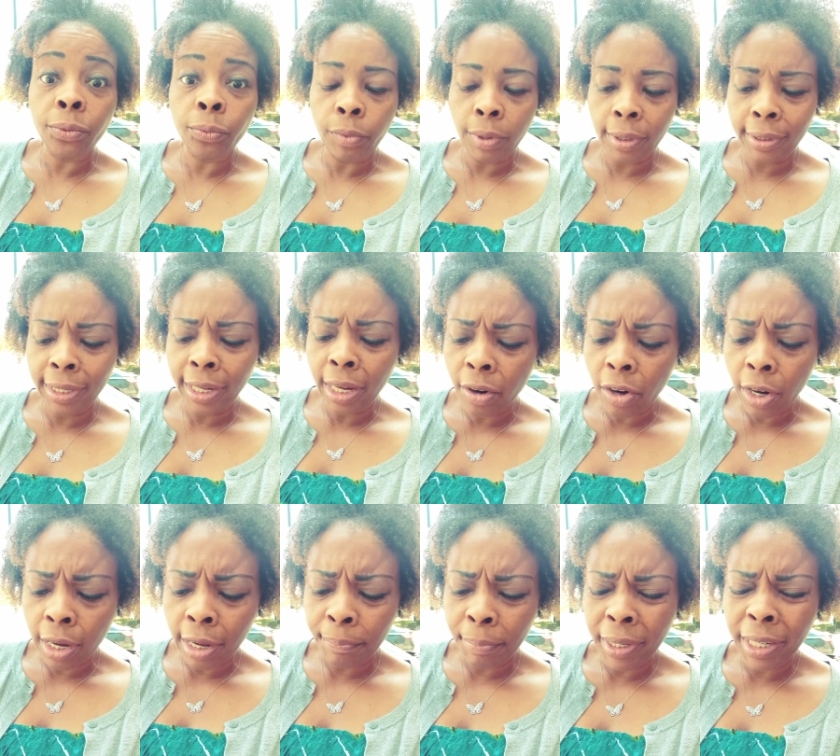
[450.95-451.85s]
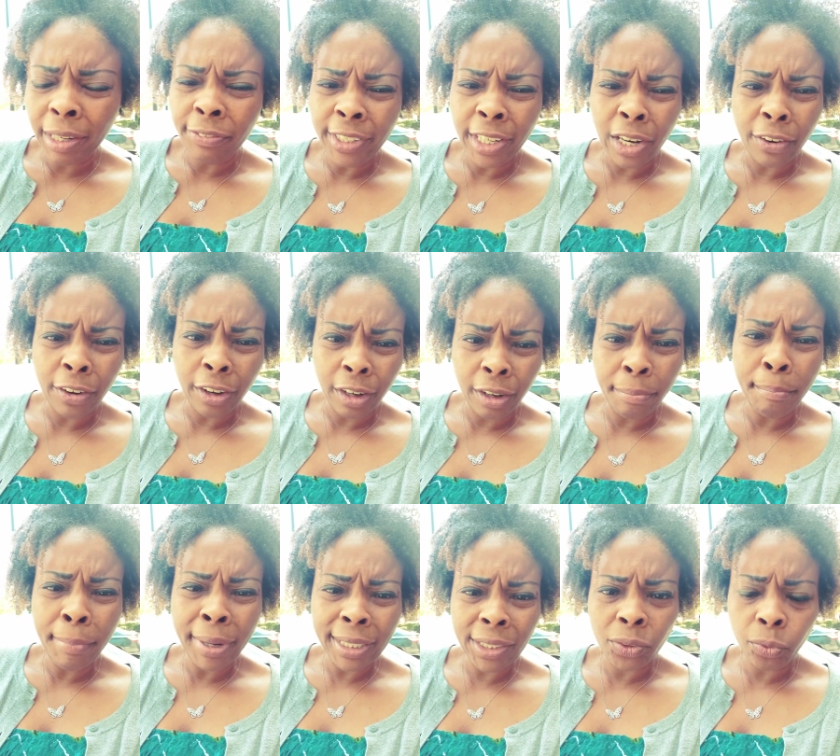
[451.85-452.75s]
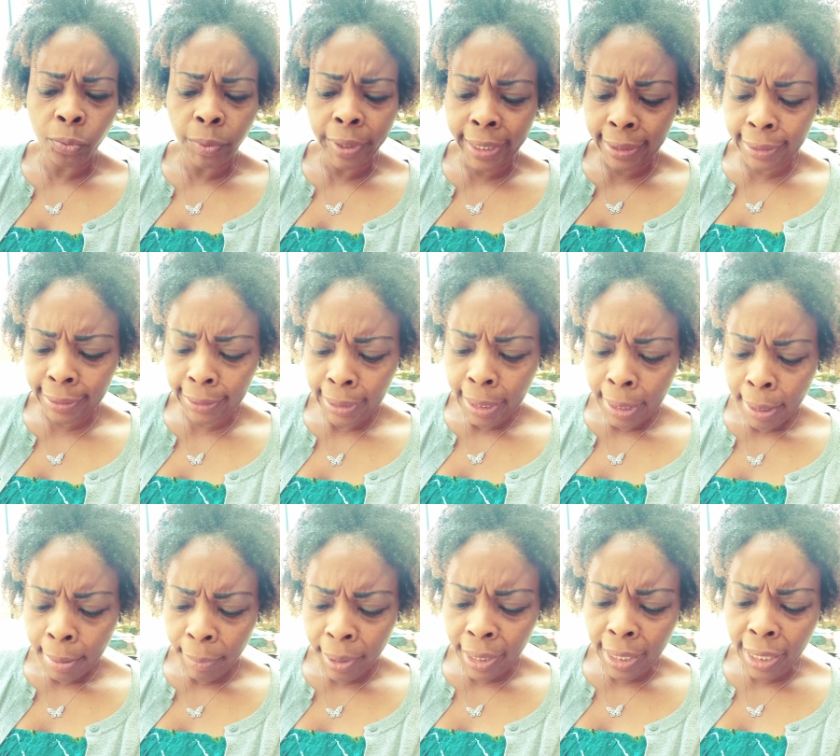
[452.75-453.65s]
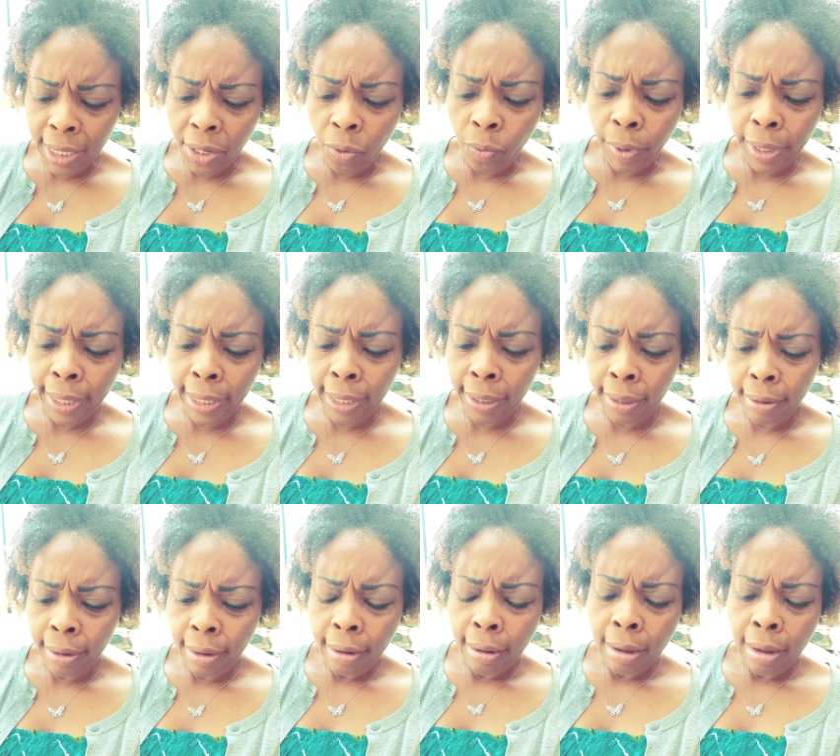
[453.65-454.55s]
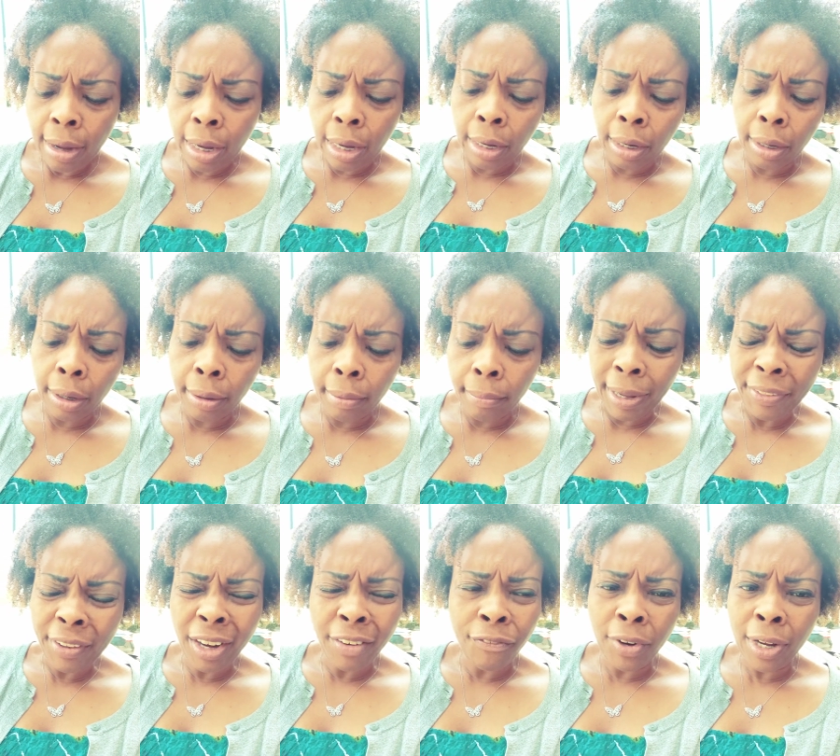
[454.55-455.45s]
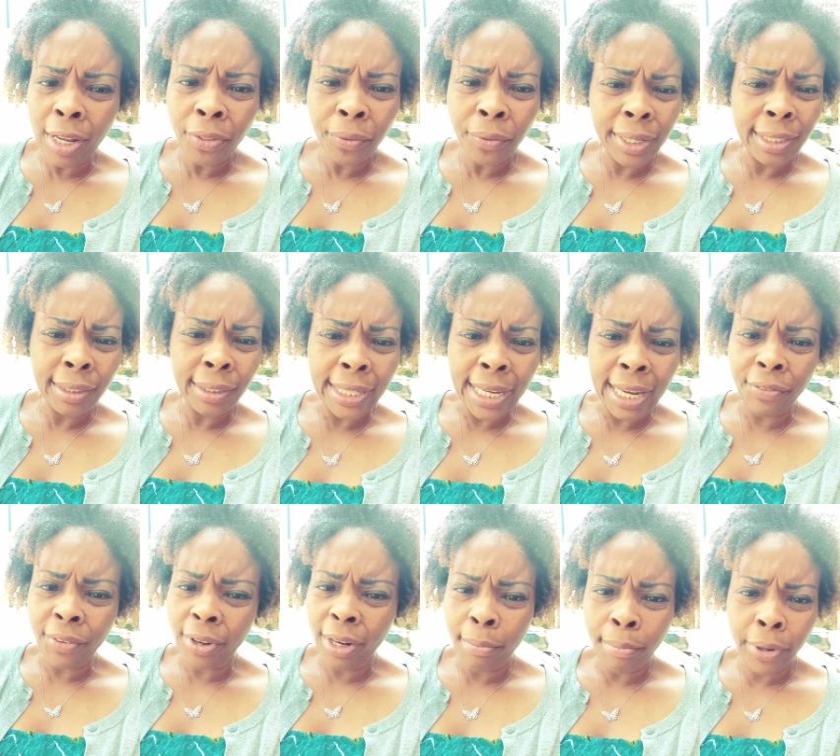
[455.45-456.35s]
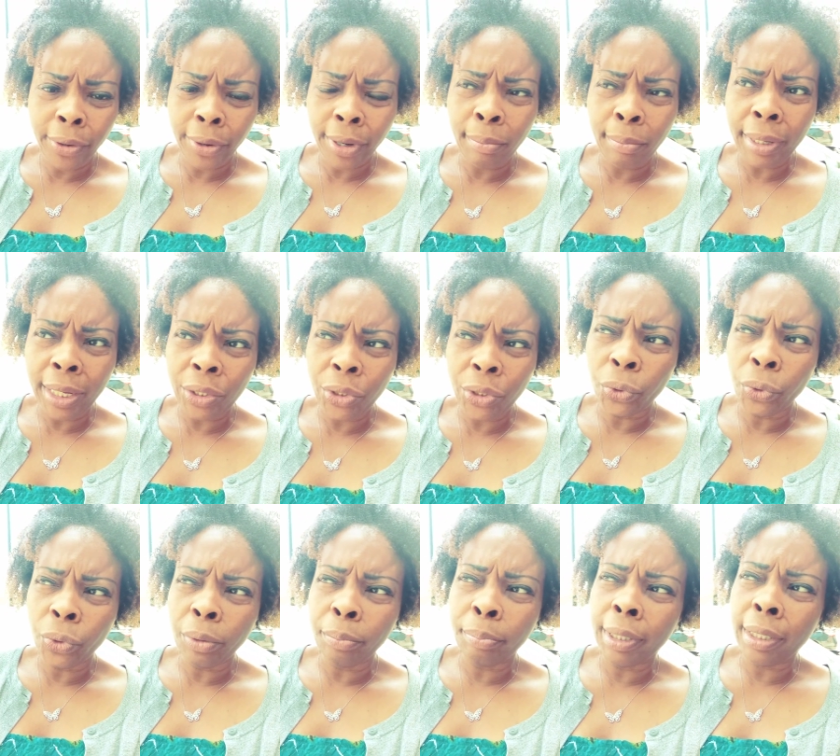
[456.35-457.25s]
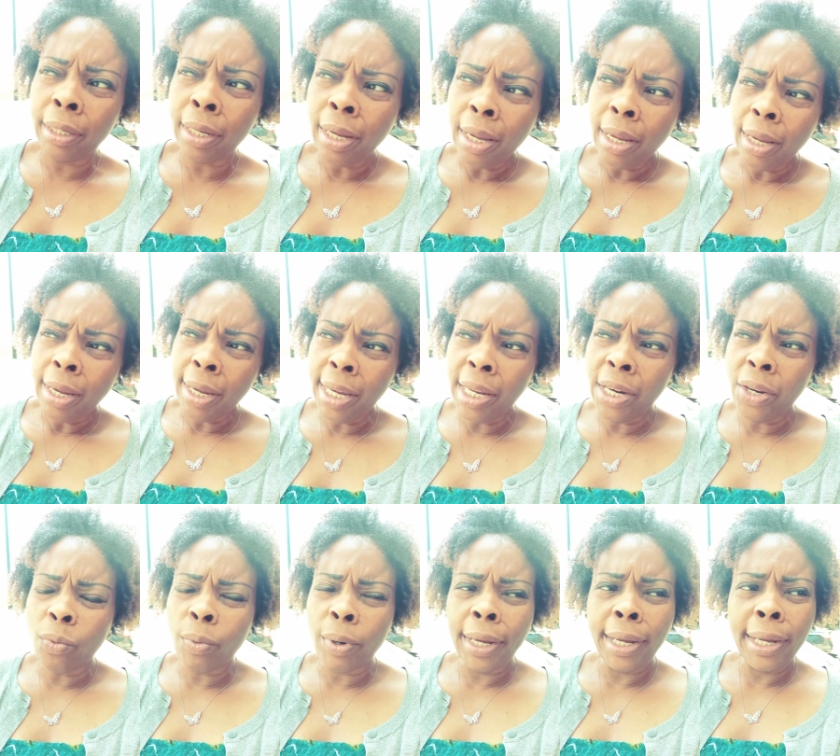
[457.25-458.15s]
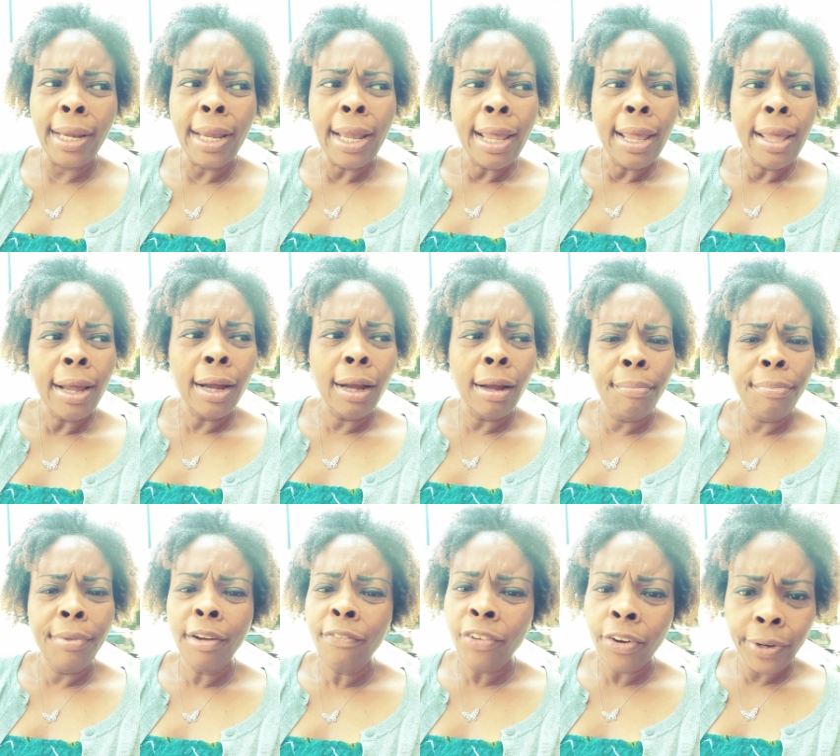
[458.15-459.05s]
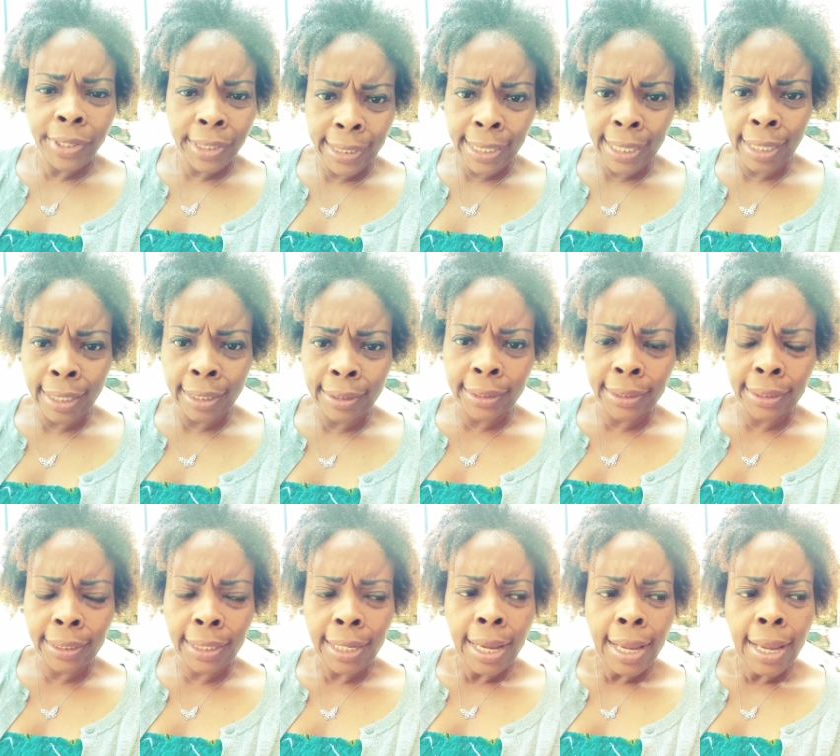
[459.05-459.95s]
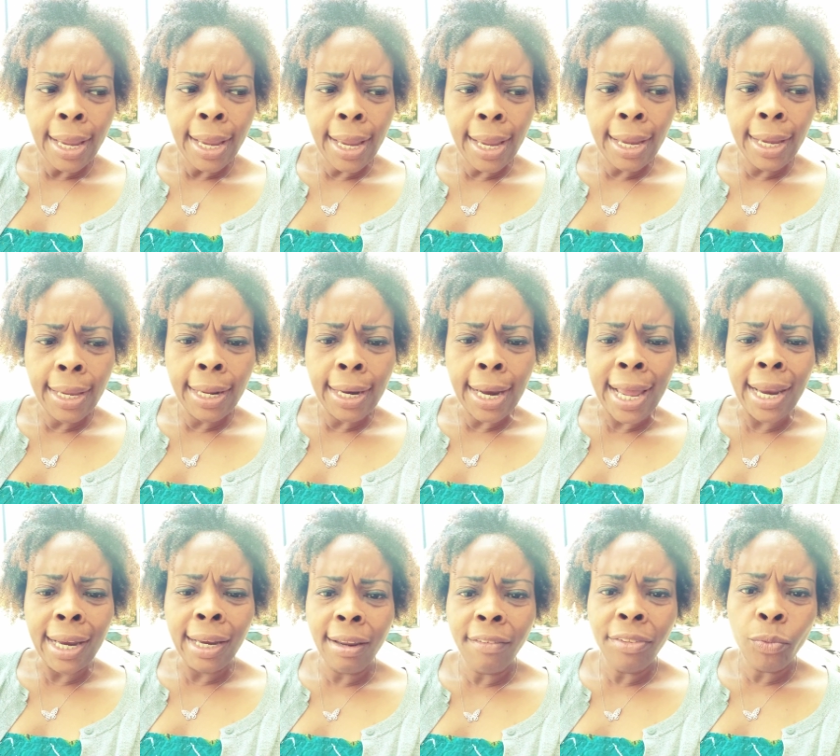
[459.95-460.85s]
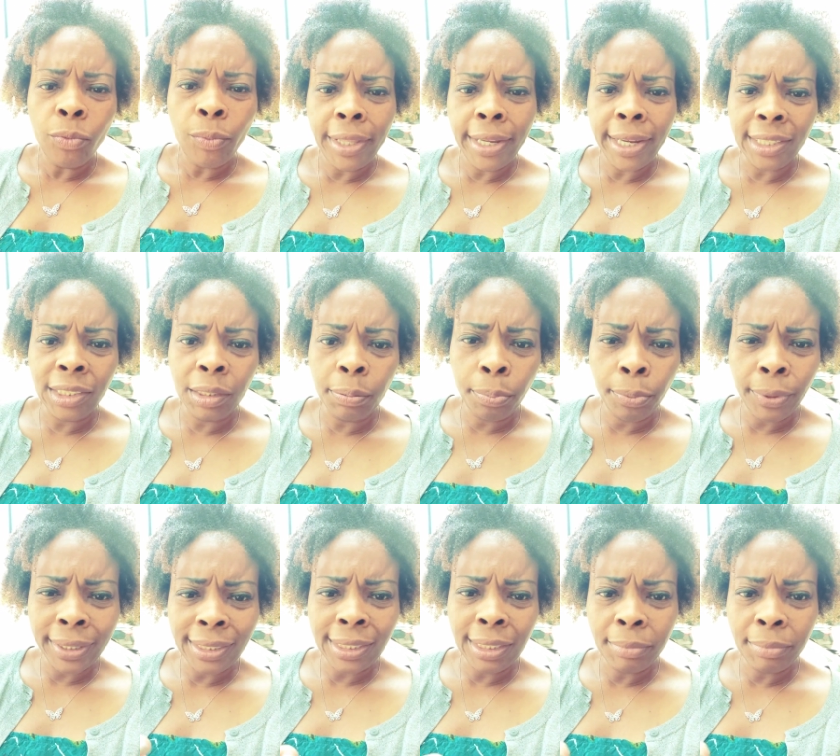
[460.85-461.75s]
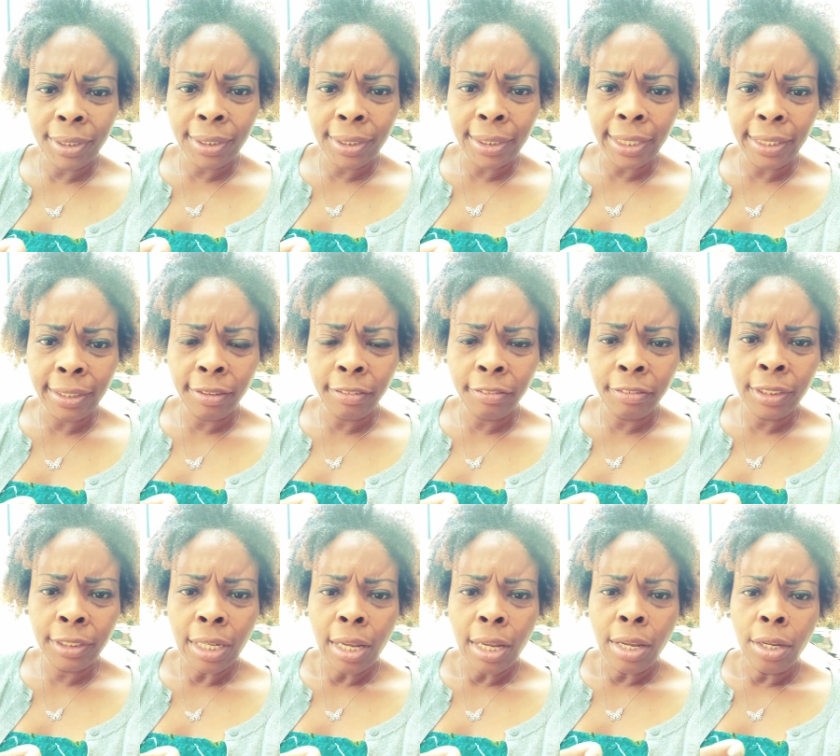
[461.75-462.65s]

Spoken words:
I believe they are a mixed race. But anyway, I think their father is African American. I'm not sure, but anyway, they're very talented, and I love the way they express themselves.